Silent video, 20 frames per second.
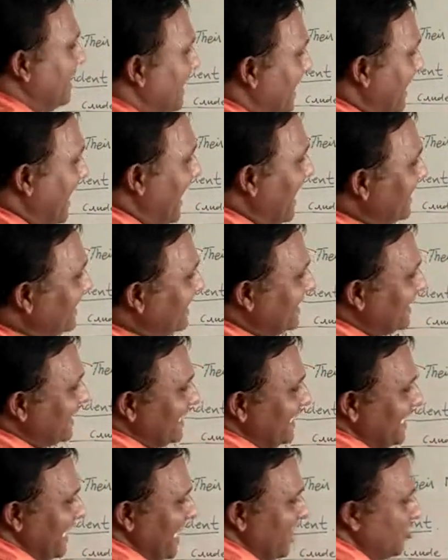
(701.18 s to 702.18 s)

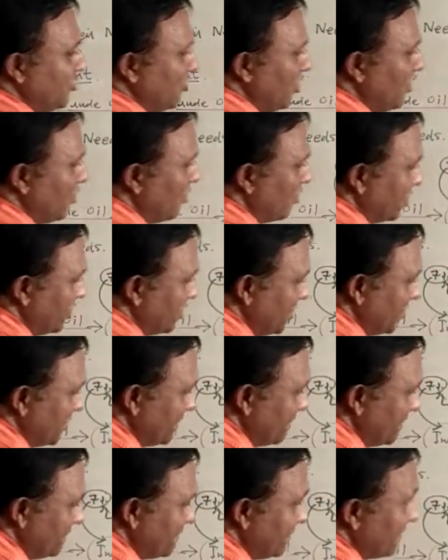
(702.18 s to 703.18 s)
less natural
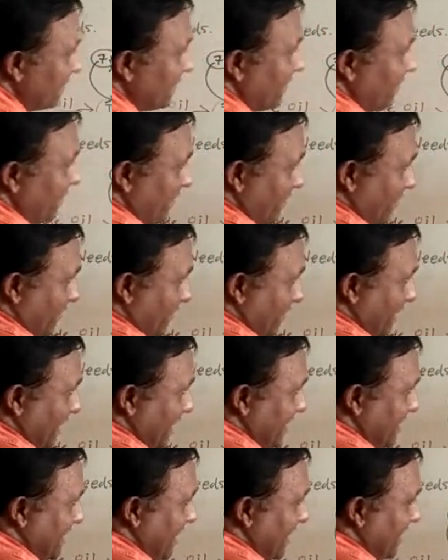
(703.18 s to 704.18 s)
goods,
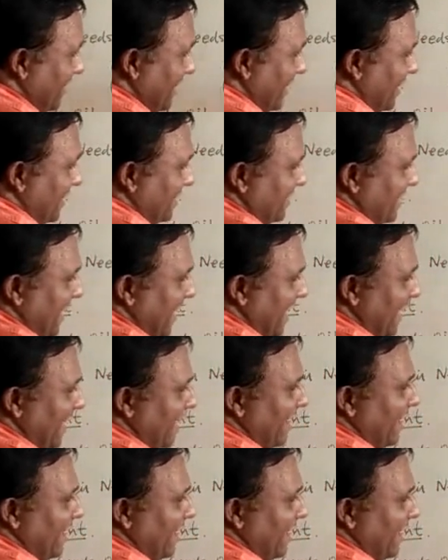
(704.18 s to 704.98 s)
these countries,